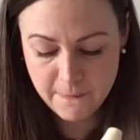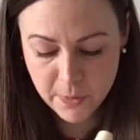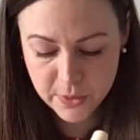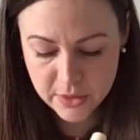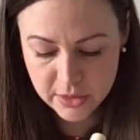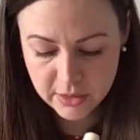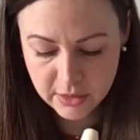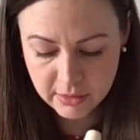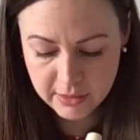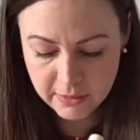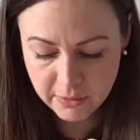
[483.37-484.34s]
1, 2,
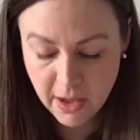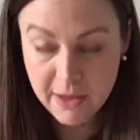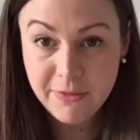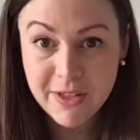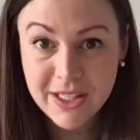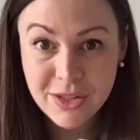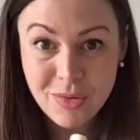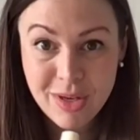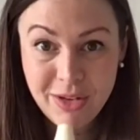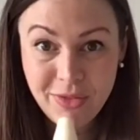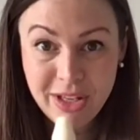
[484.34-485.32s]
3, 5 fingers
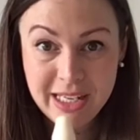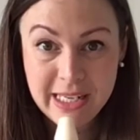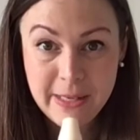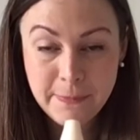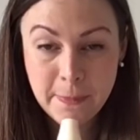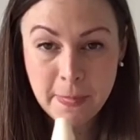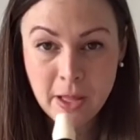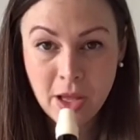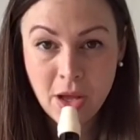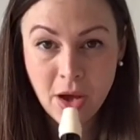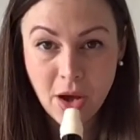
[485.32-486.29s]
ready for E.
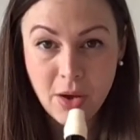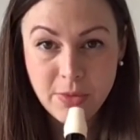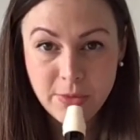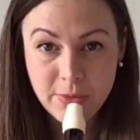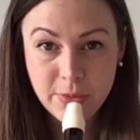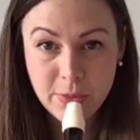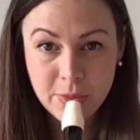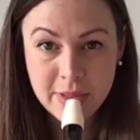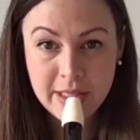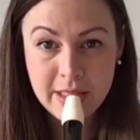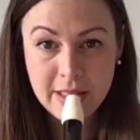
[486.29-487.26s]
Off
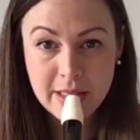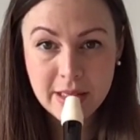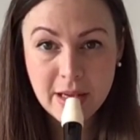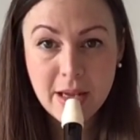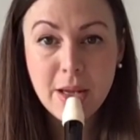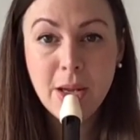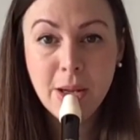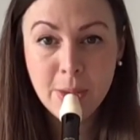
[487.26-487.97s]
we go.